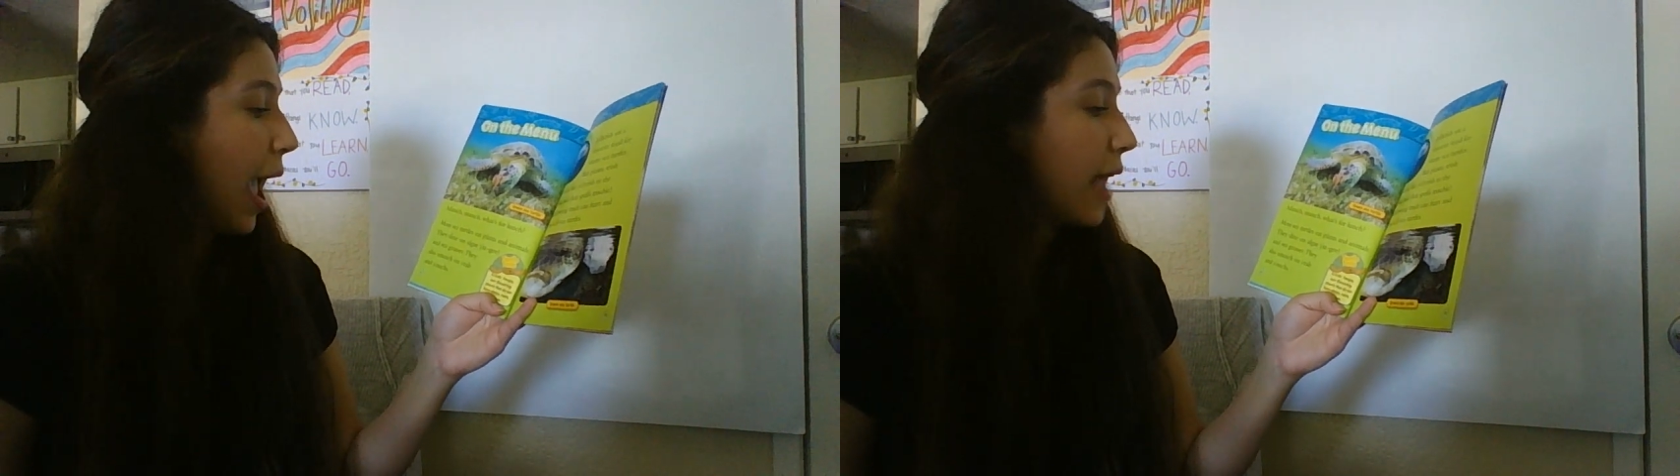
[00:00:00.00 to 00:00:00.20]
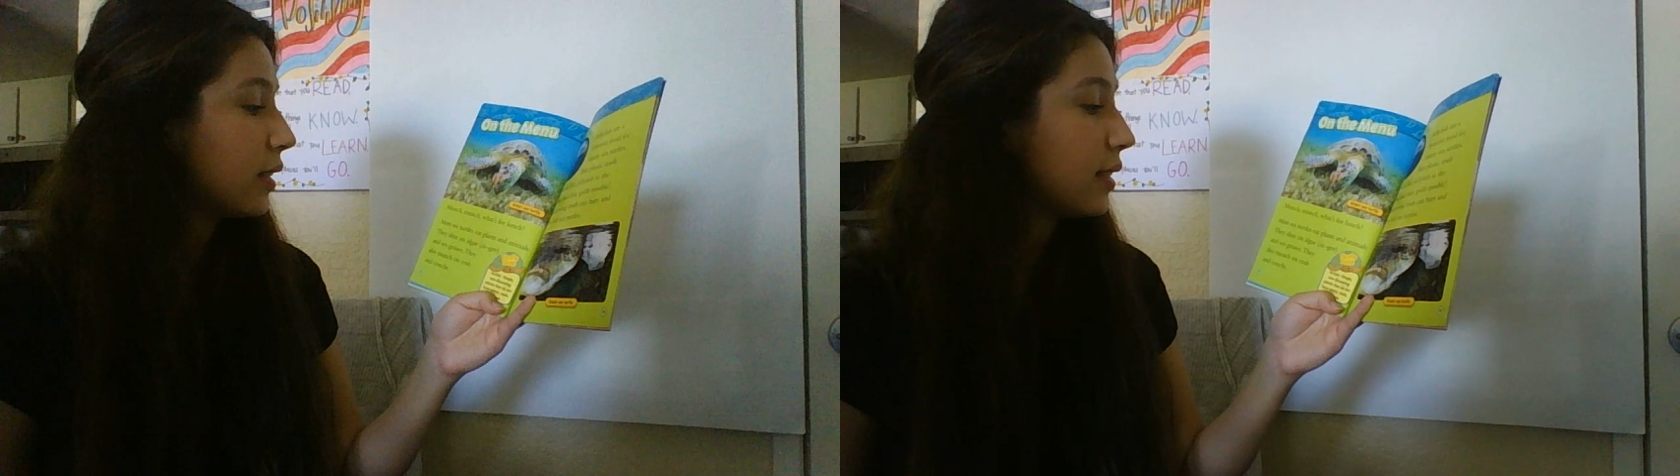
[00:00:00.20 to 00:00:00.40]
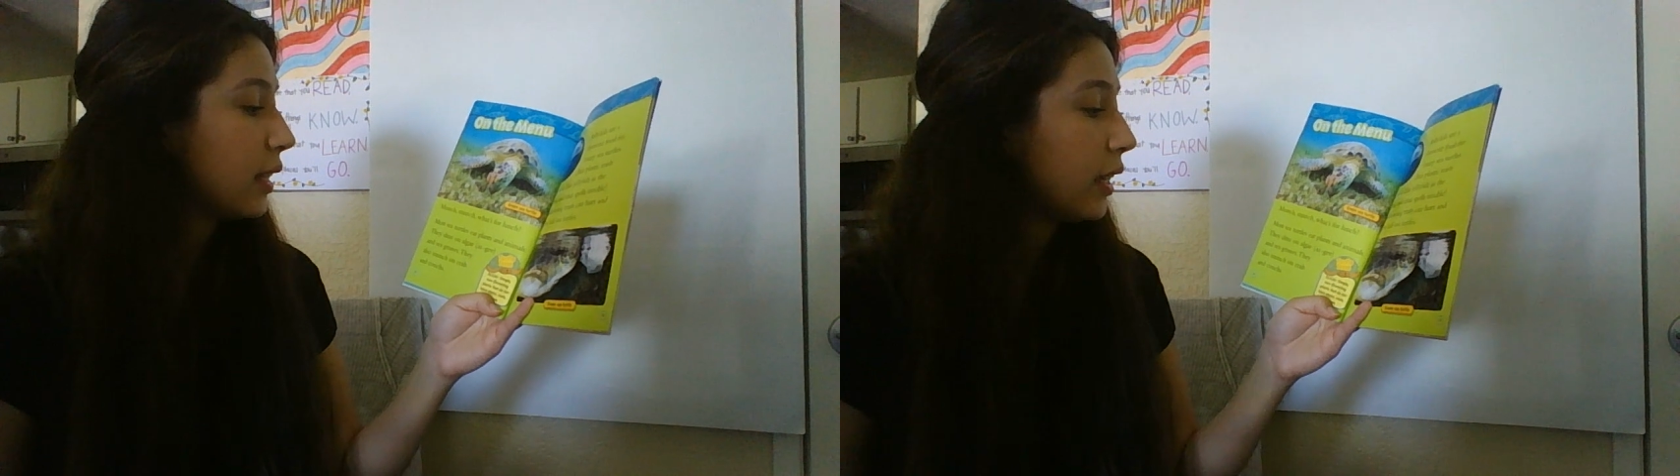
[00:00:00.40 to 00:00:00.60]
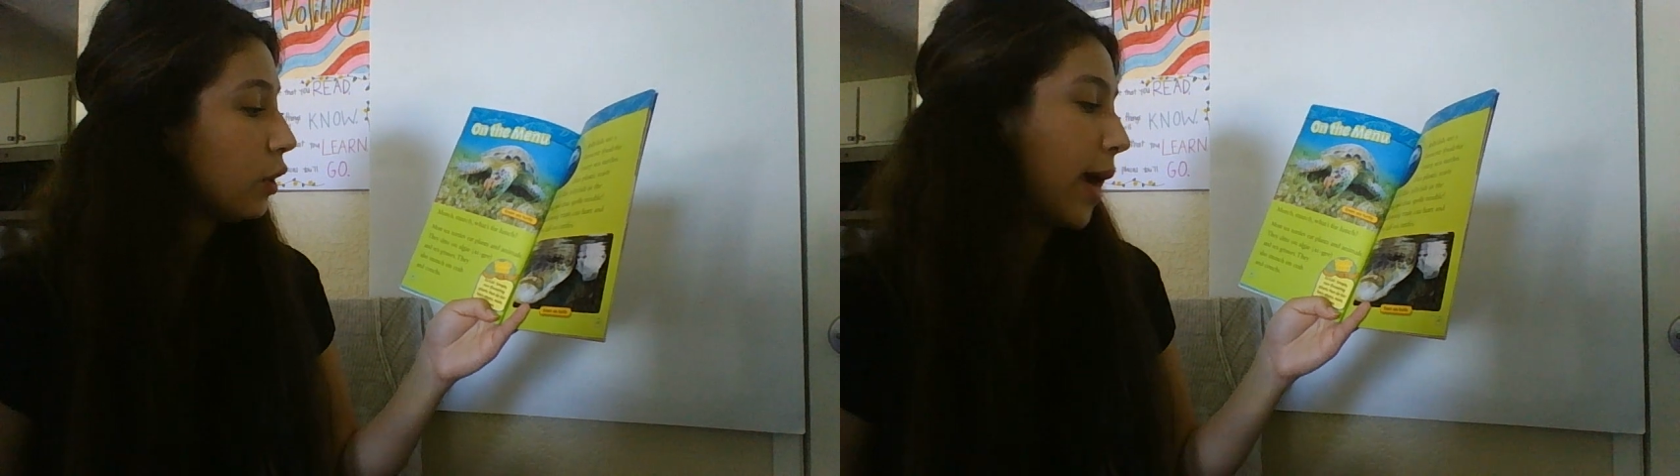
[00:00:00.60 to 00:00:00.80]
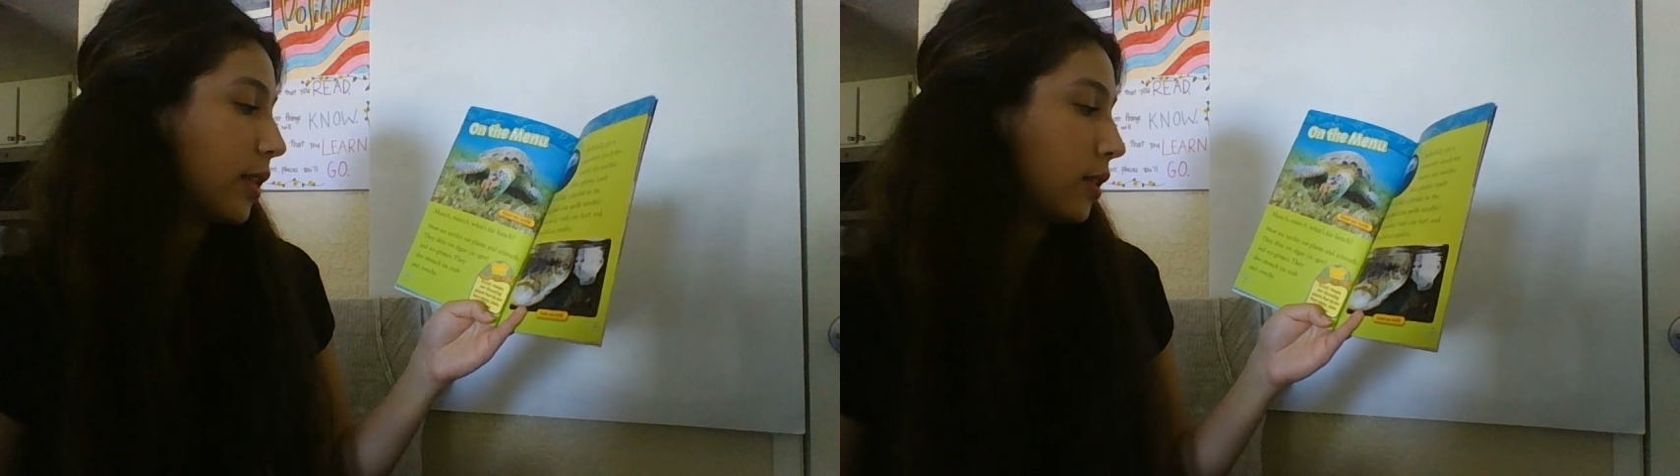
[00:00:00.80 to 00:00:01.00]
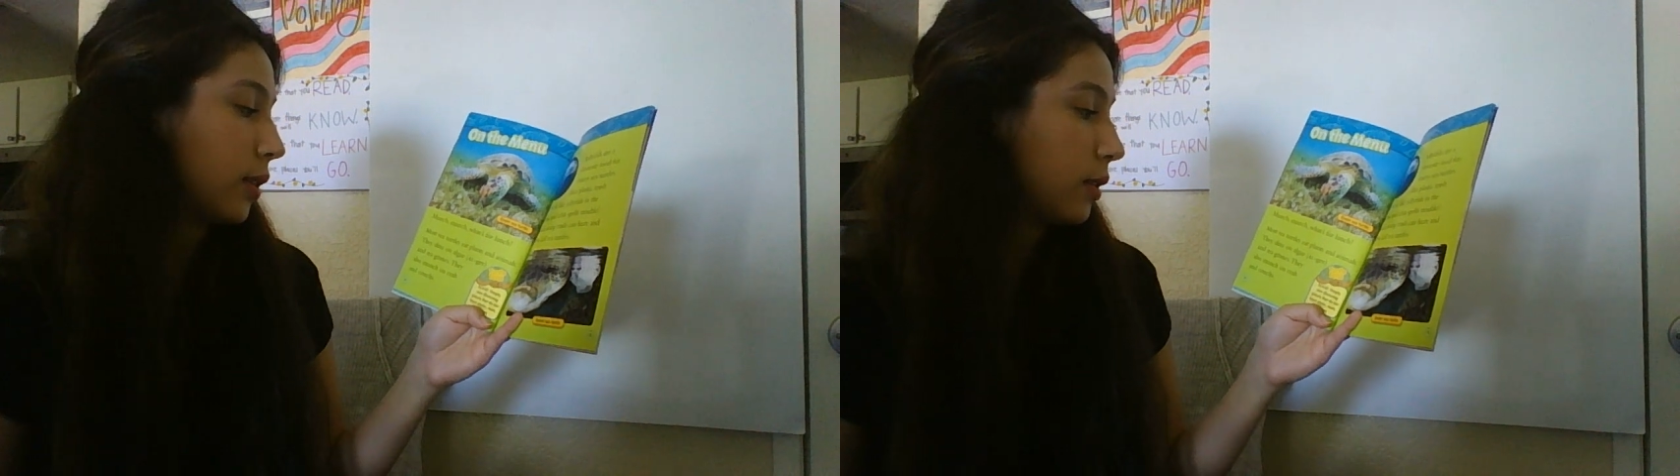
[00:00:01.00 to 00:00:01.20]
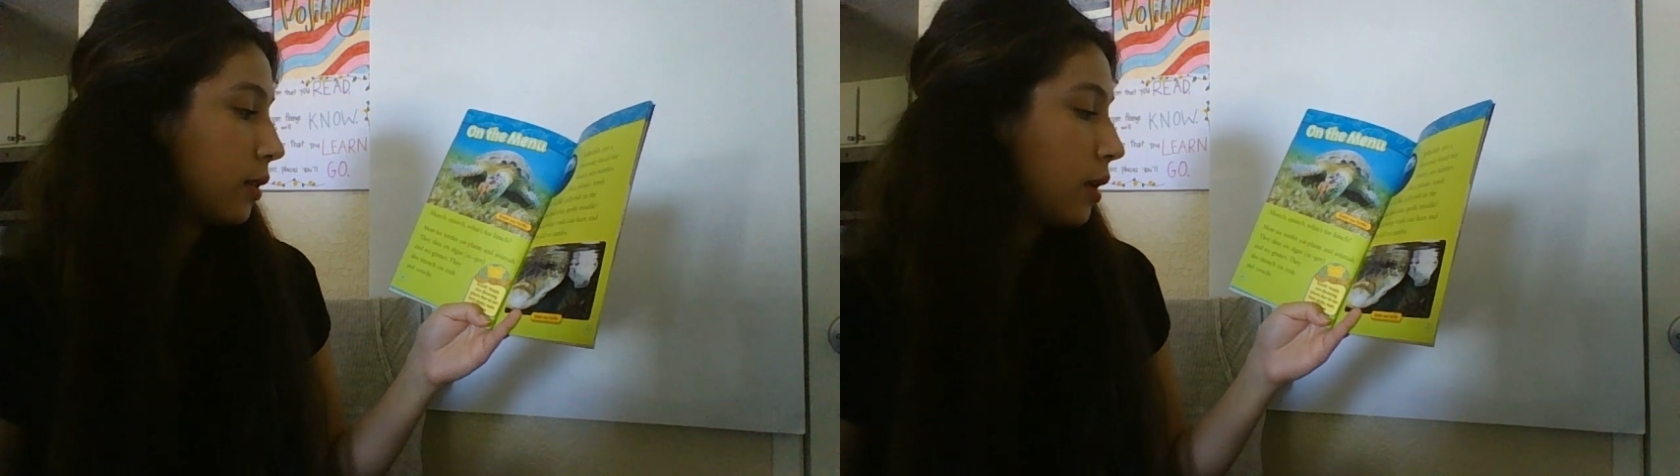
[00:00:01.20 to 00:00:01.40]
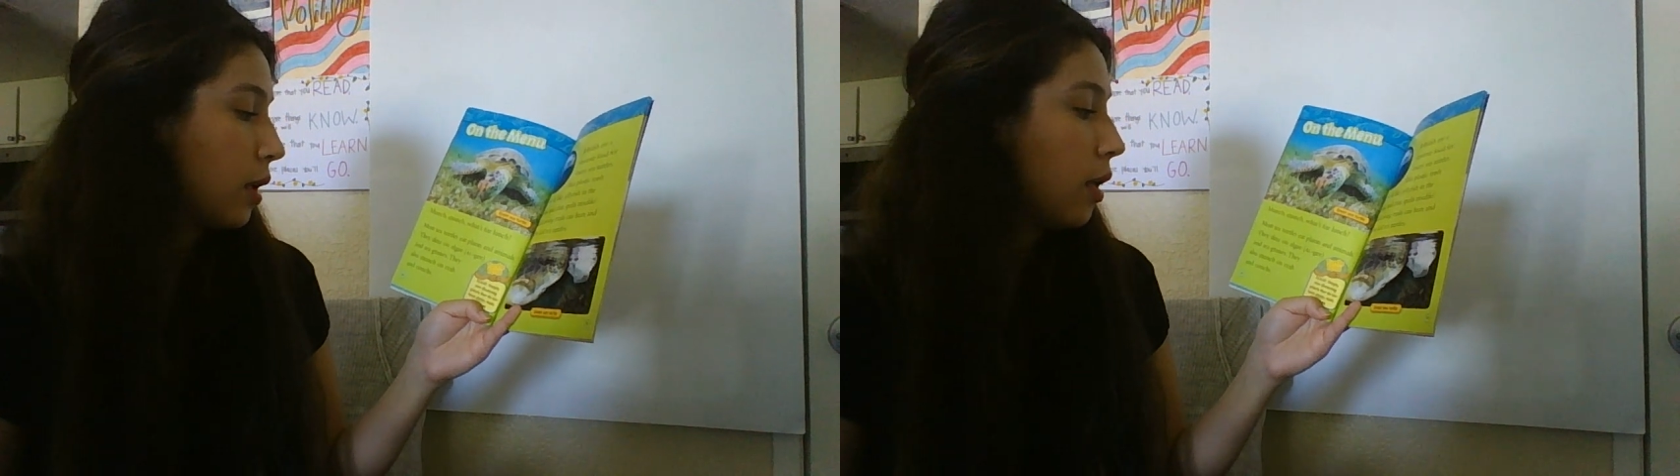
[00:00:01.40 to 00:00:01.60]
and sea grasses.